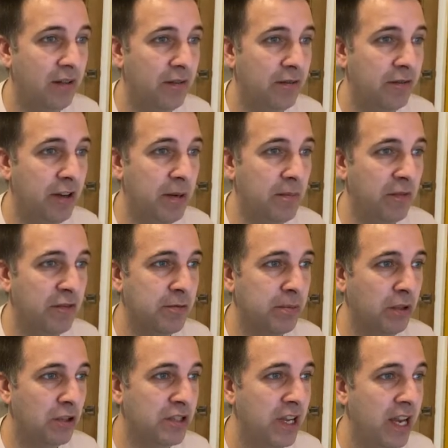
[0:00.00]
3 months
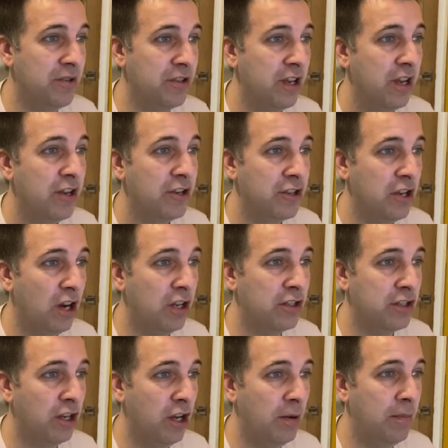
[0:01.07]
plus, short
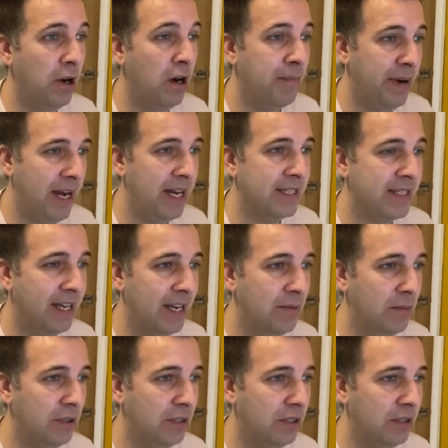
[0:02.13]
term or part time
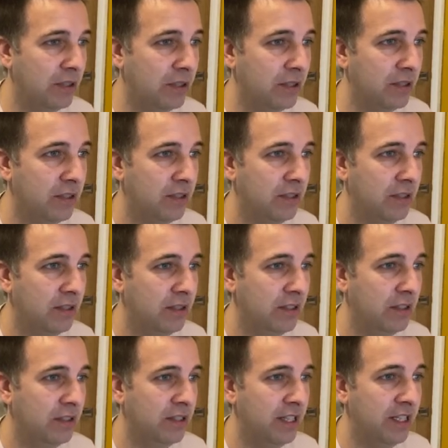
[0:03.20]
work.
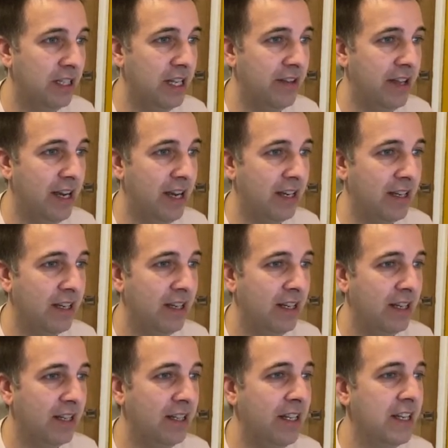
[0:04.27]
So you click that,
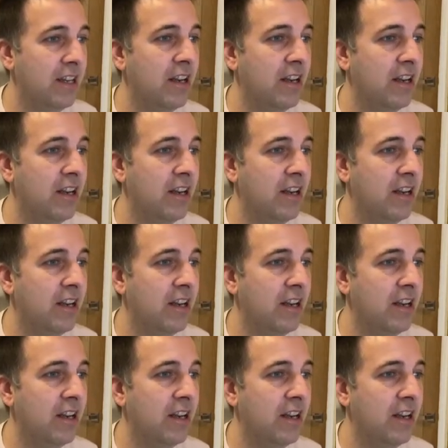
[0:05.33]
click